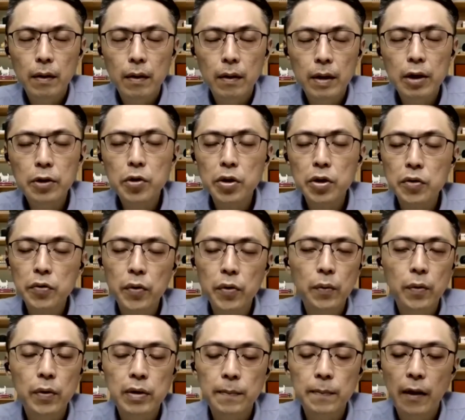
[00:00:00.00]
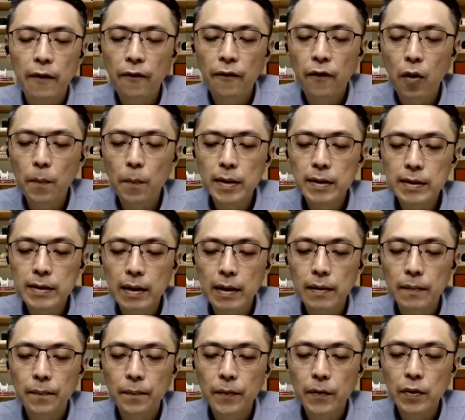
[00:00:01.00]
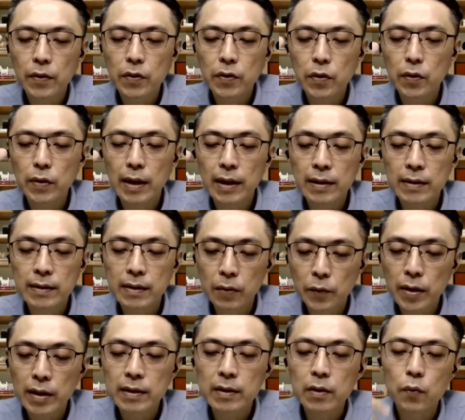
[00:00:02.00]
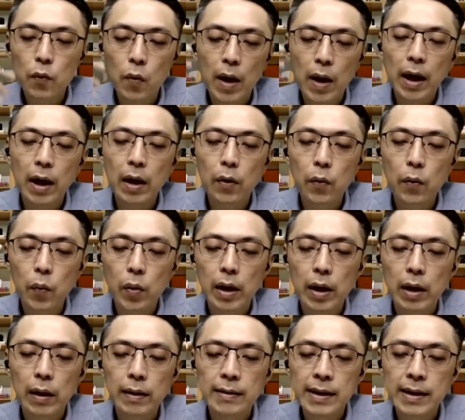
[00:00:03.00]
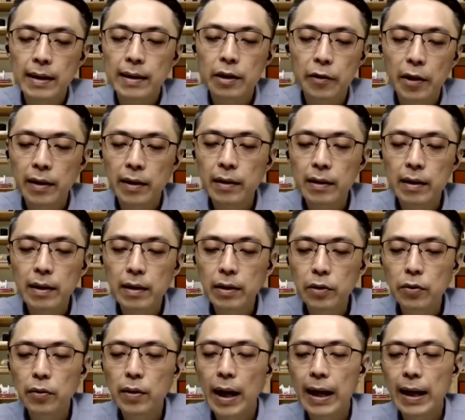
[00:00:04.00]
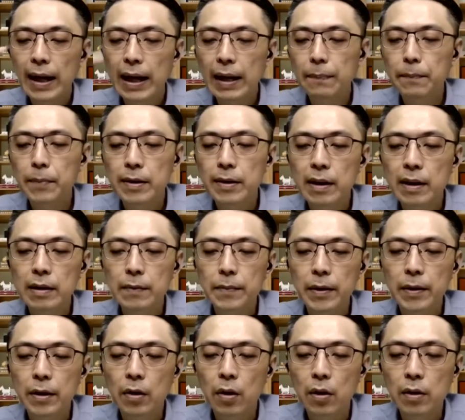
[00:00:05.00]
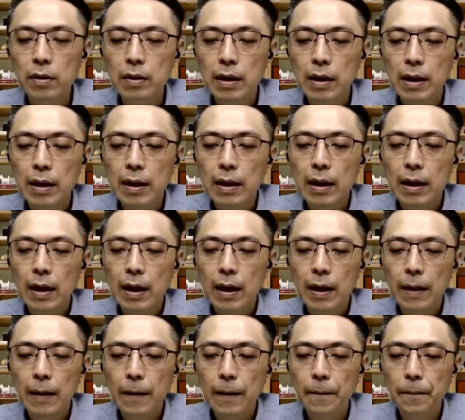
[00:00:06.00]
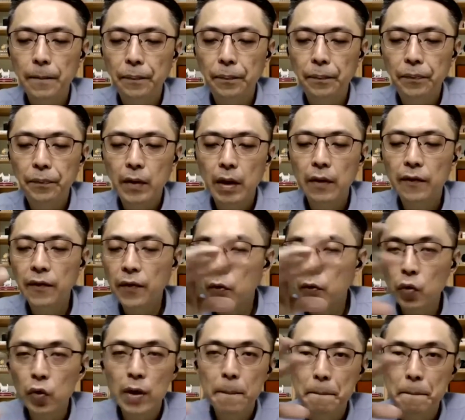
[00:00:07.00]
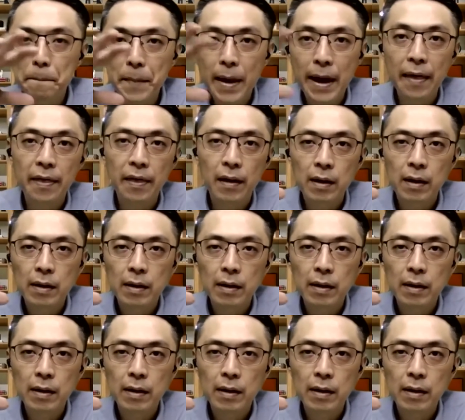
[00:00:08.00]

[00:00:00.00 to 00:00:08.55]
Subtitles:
interest rate was about 4%. So that's the reason why we set the rental yield at 8% is because if you do the math,